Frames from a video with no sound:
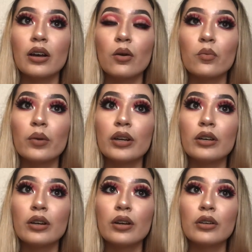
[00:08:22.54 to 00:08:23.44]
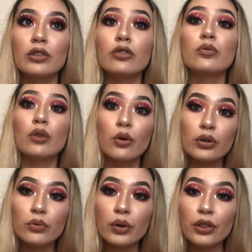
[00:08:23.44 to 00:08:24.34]
when you know
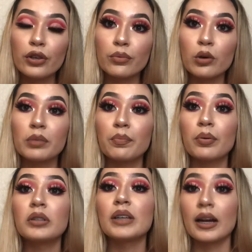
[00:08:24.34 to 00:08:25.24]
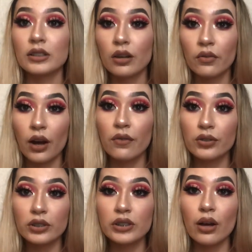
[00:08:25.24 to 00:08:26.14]
your worth, you're more protective of
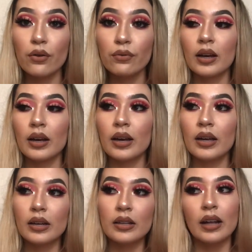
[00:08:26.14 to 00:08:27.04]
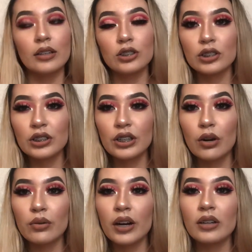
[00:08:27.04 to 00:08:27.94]
yourself, and that just, you
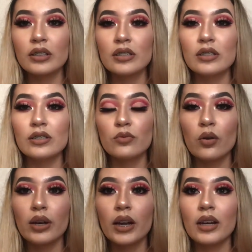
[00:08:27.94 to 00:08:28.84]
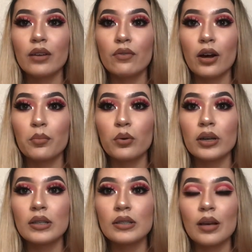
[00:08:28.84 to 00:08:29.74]
know, guarantees you won't get any
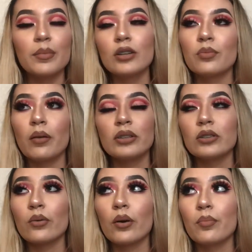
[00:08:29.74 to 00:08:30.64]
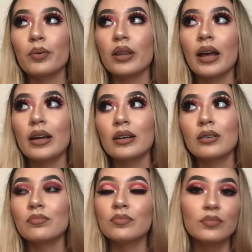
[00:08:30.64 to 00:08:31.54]
fuckboys. I mean, you probably still will, but like,
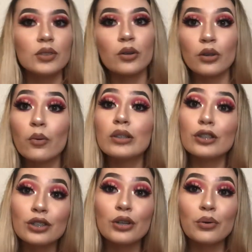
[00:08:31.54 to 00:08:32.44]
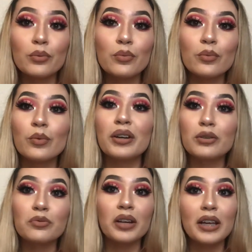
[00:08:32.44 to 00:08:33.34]
you'll know what to do when
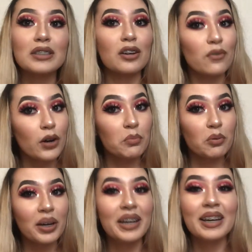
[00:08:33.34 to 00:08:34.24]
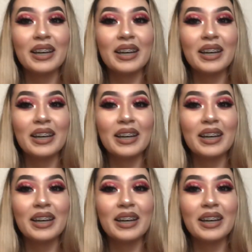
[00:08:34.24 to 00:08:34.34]
you realize they're a fuckboy.